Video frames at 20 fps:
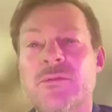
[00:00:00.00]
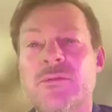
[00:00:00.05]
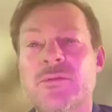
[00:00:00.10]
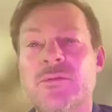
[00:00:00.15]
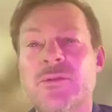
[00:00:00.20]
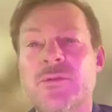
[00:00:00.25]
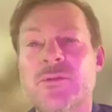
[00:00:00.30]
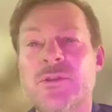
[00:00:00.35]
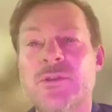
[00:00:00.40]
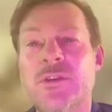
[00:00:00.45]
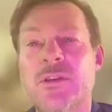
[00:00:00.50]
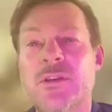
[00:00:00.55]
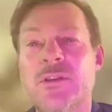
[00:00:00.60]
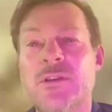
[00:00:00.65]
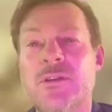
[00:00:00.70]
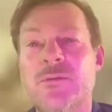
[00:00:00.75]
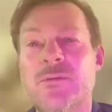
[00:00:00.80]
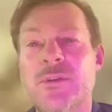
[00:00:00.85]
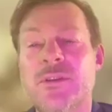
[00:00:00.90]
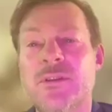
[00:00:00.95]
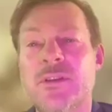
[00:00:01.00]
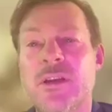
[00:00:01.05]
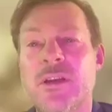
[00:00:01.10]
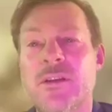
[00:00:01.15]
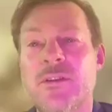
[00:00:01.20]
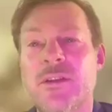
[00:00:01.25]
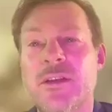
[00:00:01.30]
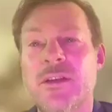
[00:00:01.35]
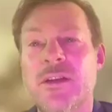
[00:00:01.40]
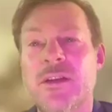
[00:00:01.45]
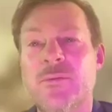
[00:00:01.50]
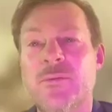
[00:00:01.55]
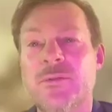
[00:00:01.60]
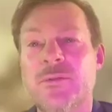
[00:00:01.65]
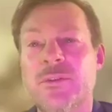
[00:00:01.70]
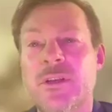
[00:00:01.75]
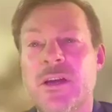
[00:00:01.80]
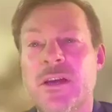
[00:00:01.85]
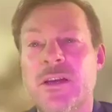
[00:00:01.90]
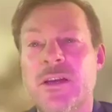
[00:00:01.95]
associated with now that I
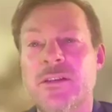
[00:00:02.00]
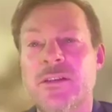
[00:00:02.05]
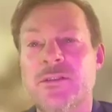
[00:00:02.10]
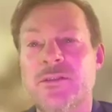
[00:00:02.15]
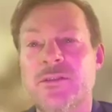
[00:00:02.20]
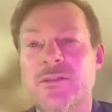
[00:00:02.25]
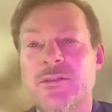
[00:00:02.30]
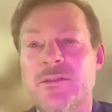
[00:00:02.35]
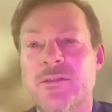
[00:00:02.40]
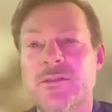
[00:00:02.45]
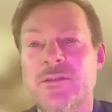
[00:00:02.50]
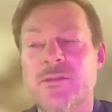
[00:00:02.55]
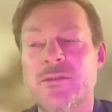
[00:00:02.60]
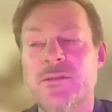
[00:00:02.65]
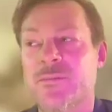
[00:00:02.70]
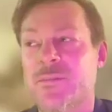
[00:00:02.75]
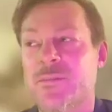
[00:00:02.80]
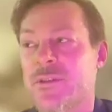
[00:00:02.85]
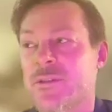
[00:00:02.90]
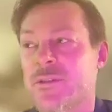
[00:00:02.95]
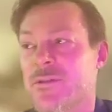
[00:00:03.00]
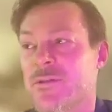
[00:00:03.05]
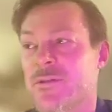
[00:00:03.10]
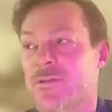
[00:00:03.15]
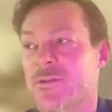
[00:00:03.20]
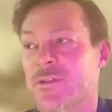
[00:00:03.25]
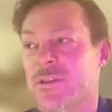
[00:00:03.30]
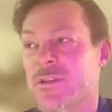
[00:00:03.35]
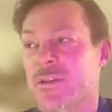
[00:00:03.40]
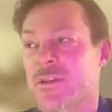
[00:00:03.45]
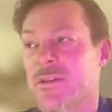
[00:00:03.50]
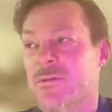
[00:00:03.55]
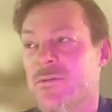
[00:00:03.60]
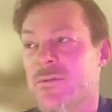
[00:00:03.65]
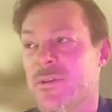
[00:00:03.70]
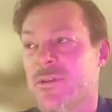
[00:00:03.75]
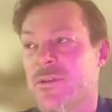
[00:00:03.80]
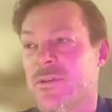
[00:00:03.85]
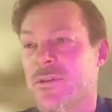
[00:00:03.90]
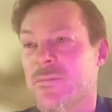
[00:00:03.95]
will not be associated
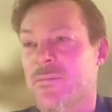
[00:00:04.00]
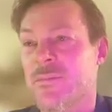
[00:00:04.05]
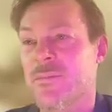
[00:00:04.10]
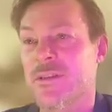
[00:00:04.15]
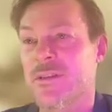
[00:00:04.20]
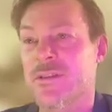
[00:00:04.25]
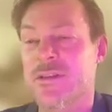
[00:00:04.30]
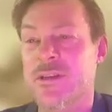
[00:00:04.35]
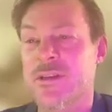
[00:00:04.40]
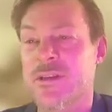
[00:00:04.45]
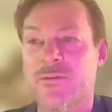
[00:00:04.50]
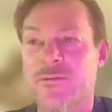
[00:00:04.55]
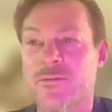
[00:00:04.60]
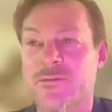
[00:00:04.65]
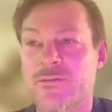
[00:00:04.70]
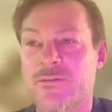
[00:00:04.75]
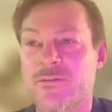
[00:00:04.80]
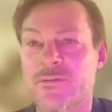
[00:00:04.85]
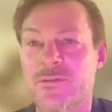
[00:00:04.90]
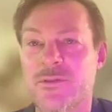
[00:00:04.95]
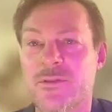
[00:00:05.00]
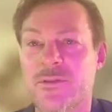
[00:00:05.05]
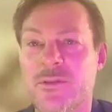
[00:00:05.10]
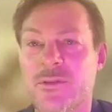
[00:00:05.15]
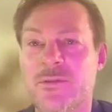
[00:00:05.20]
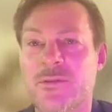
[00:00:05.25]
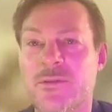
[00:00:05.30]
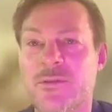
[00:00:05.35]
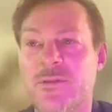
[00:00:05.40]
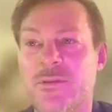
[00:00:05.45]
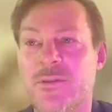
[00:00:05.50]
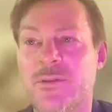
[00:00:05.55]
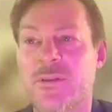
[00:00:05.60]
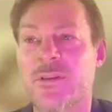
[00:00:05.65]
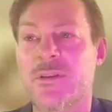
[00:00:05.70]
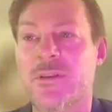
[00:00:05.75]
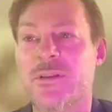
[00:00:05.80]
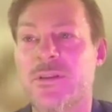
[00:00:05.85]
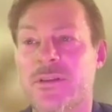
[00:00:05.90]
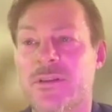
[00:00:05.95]
with myself,
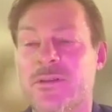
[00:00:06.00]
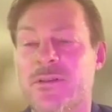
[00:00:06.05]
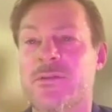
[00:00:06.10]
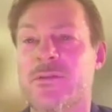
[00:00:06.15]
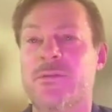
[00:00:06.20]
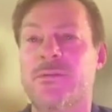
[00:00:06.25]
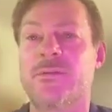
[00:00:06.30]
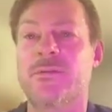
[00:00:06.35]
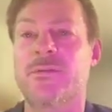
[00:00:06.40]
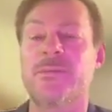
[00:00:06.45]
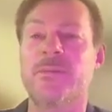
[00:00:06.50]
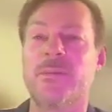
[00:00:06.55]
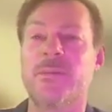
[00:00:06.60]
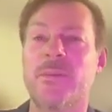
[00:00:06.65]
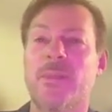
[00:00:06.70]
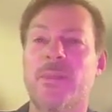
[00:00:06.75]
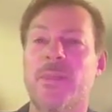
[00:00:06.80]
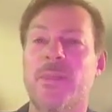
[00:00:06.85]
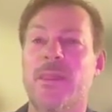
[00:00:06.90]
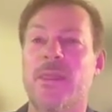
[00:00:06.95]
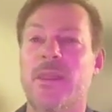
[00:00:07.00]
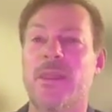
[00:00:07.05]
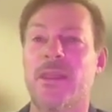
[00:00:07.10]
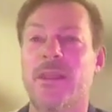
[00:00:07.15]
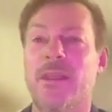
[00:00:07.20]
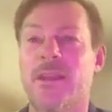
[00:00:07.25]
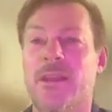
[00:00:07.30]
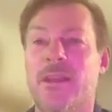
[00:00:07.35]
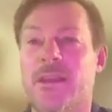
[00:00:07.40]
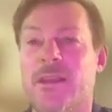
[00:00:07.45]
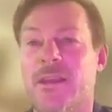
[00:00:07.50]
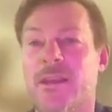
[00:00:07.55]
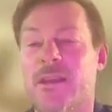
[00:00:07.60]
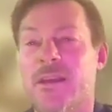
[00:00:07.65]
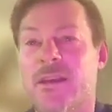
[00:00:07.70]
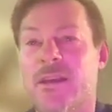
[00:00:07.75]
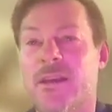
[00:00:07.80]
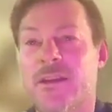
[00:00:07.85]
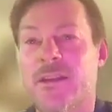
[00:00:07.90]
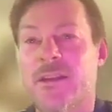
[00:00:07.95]
and so
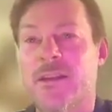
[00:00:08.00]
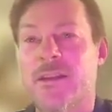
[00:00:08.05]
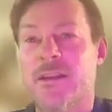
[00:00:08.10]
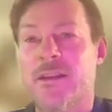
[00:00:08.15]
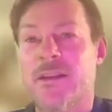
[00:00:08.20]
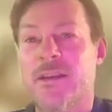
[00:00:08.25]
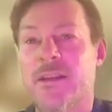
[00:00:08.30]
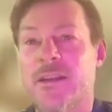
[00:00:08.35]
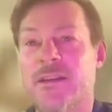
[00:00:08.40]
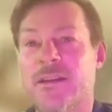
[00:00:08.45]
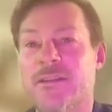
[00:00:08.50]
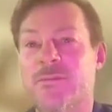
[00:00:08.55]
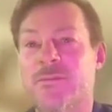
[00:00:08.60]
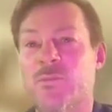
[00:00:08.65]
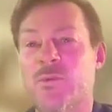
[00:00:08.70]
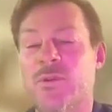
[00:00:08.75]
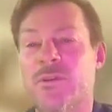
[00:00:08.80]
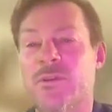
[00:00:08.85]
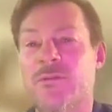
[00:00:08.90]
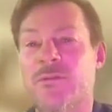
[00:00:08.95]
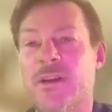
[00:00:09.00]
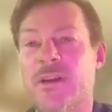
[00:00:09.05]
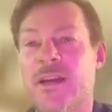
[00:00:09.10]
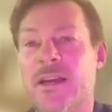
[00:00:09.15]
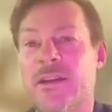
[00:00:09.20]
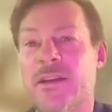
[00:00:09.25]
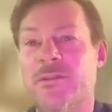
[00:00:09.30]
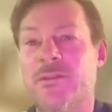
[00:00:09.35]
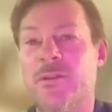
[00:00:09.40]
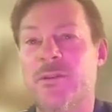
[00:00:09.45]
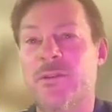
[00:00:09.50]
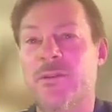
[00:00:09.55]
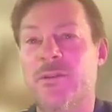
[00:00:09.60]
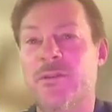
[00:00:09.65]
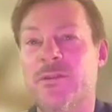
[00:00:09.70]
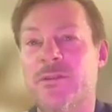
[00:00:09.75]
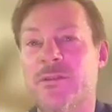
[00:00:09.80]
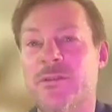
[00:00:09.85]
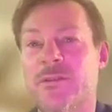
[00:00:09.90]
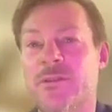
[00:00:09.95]
and it's more of a
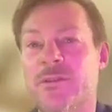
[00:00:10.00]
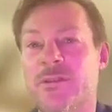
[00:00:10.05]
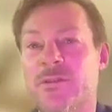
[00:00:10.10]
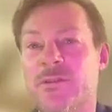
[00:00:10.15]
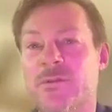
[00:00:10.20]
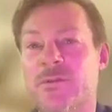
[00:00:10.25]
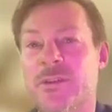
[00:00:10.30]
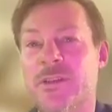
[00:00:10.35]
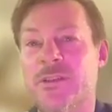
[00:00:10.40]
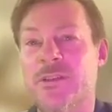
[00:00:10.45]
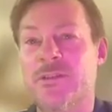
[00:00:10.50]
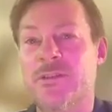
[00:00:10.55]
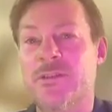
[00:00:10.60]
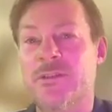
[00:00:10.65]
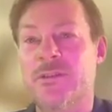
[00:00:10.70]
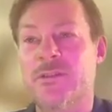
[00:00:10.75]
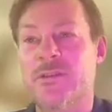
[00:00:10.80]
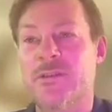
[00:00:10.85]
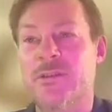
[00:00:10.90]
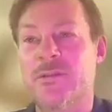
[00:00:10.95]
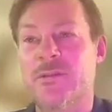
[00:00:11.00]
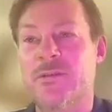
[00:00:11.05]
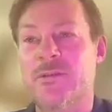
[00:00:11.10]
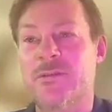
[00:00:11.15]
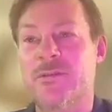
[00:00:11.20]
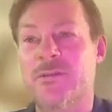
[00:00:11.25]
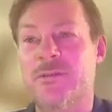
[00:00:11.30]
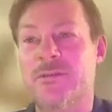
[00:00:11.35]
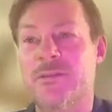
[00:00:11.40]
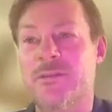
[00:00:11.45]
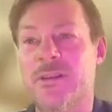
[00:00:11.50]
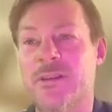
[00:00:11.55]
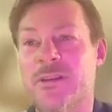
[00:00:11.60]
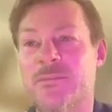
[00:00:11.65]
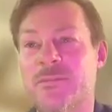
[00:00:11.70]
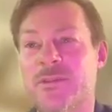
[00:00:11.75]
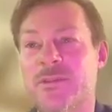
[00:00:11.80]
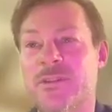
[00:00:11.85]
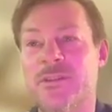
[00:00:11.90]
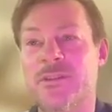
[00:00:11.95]
handler situation. So I'm